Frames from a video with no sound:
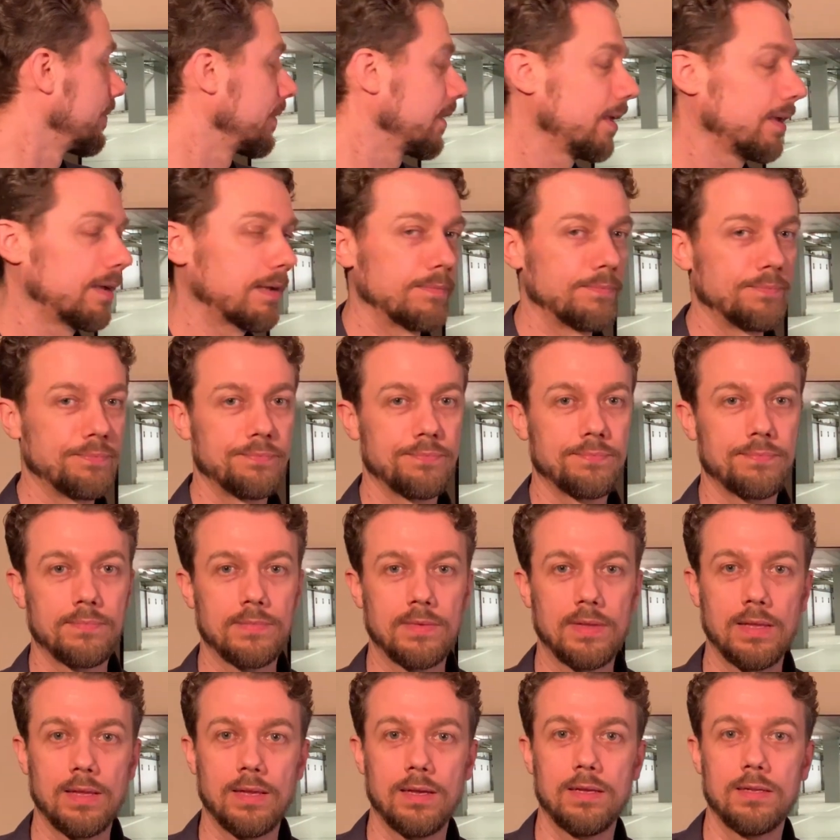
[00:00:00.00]
yeah,
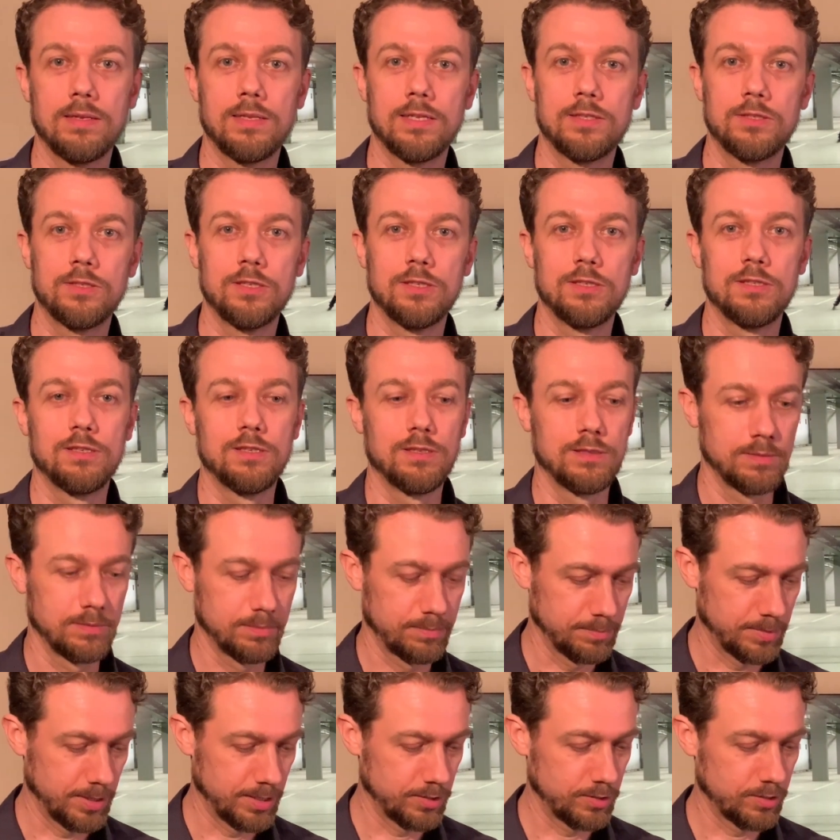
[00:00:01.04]
that's it
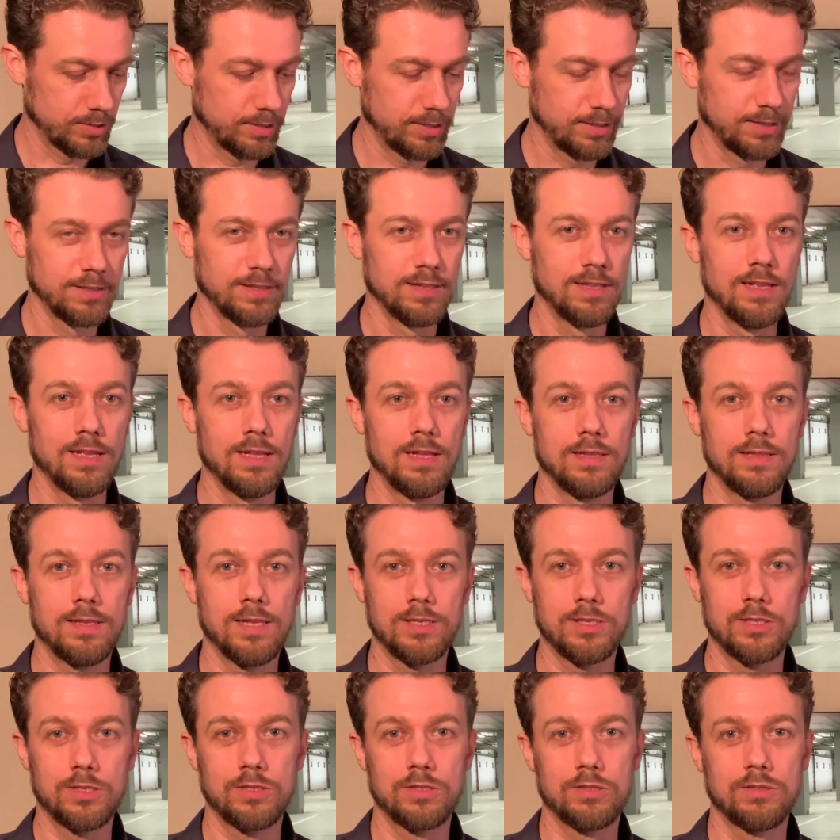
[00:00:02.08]
basically.
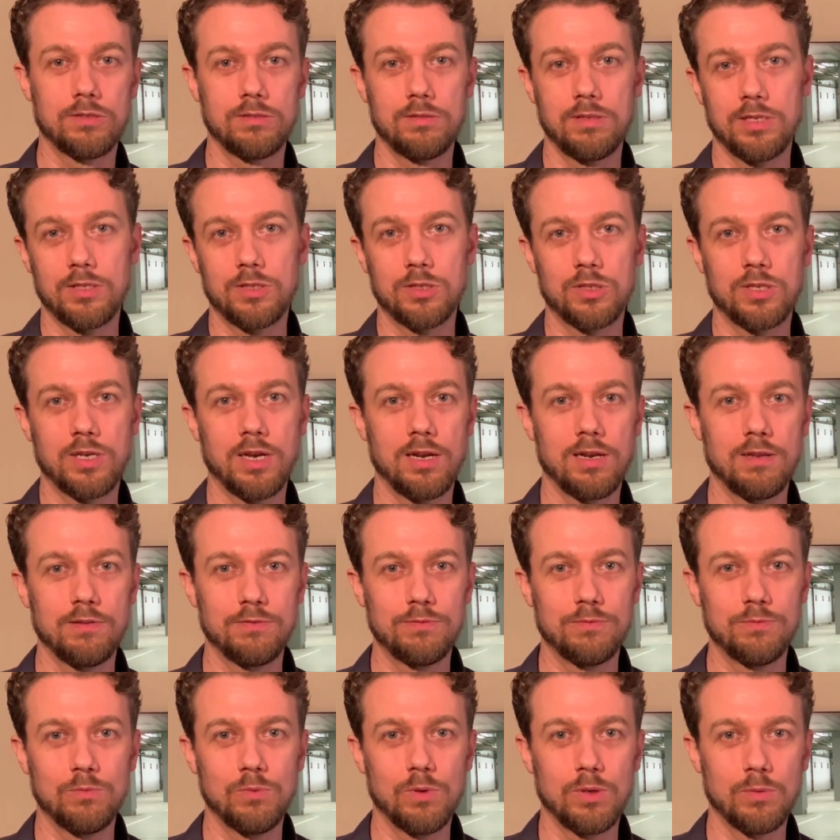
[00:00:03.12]
That's kind of
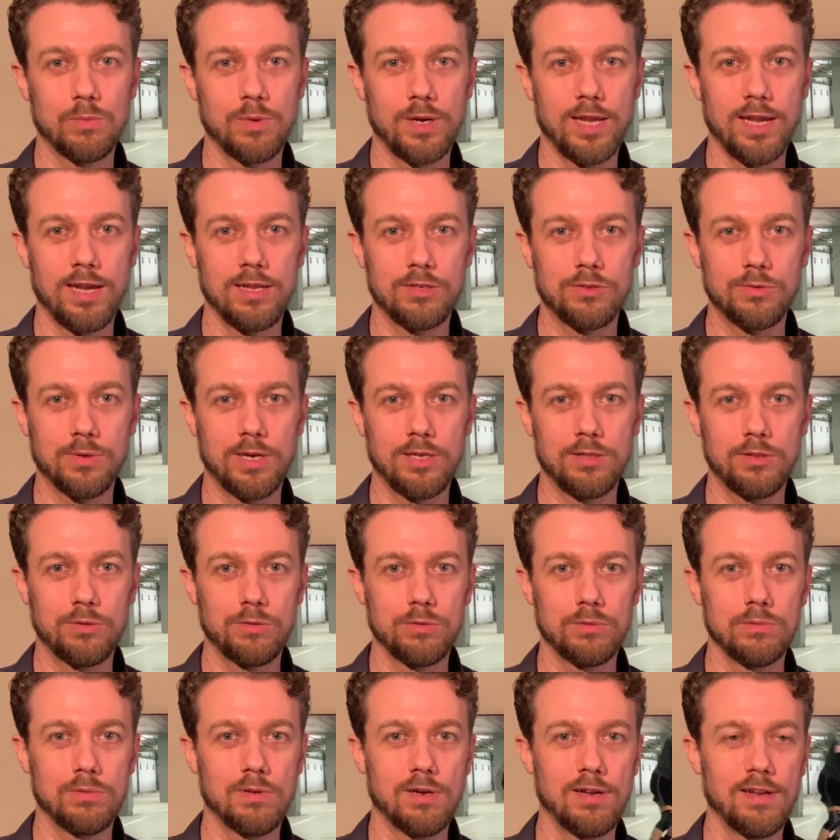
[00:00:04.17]
one way I tried
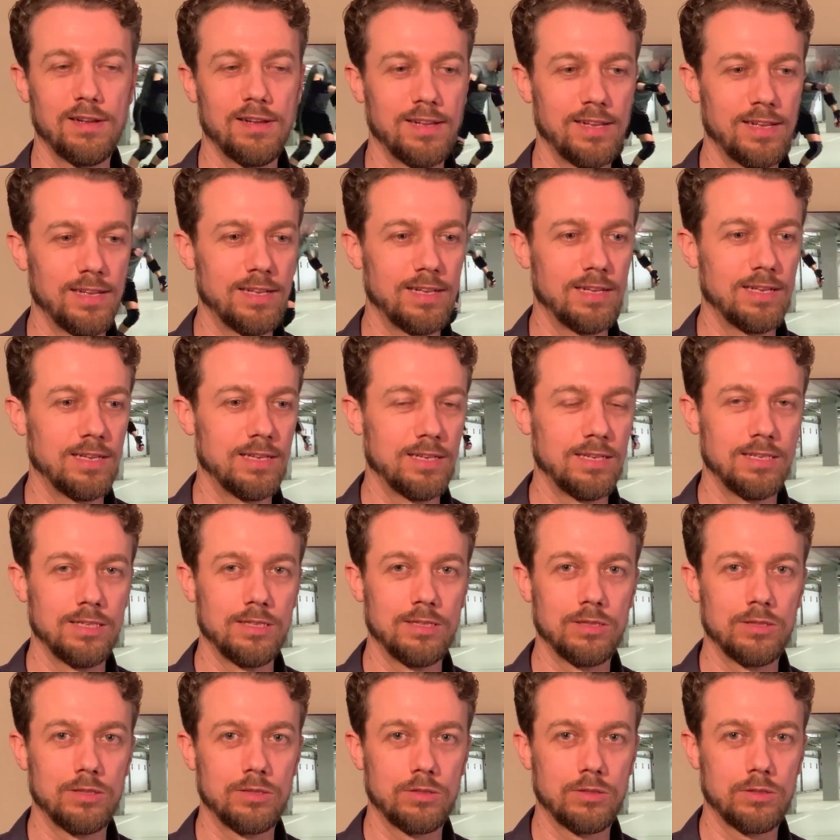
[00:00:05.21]
to
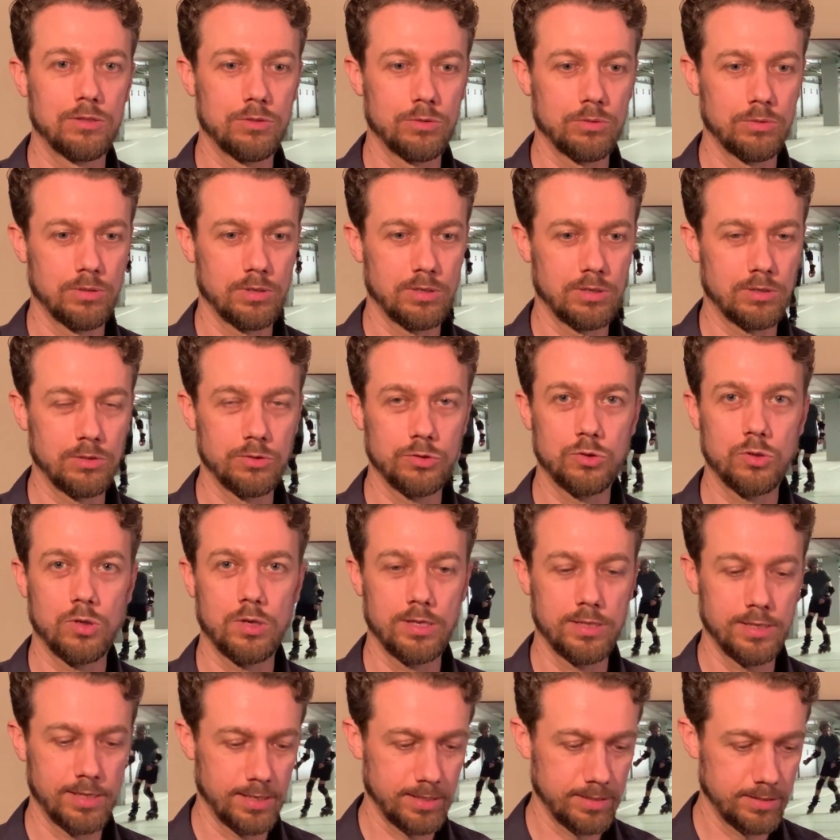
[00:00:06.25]

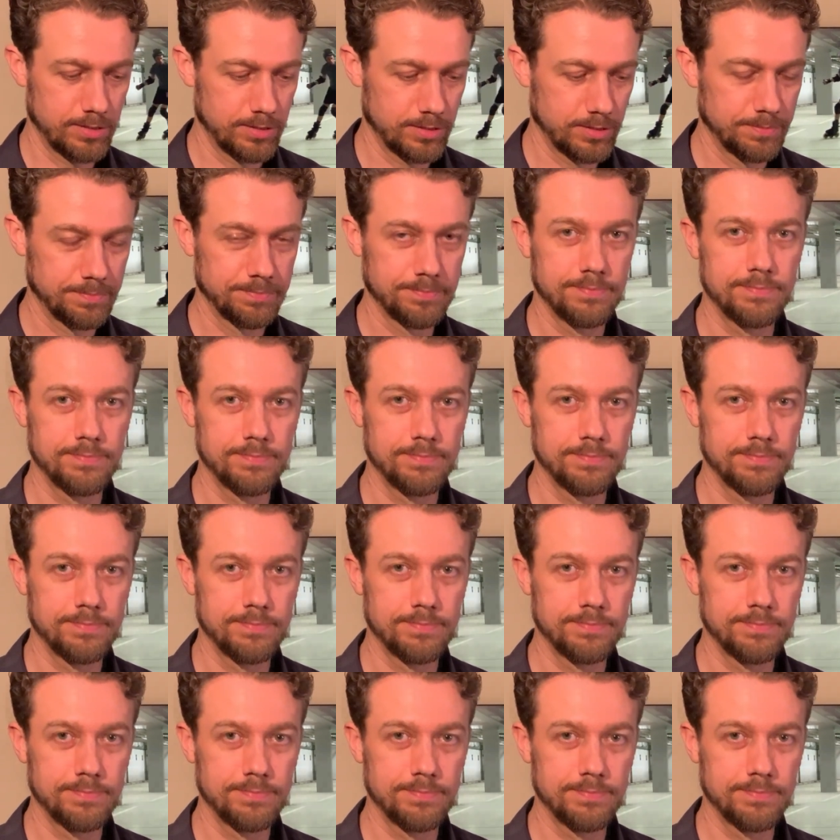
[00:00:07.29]
consolidate.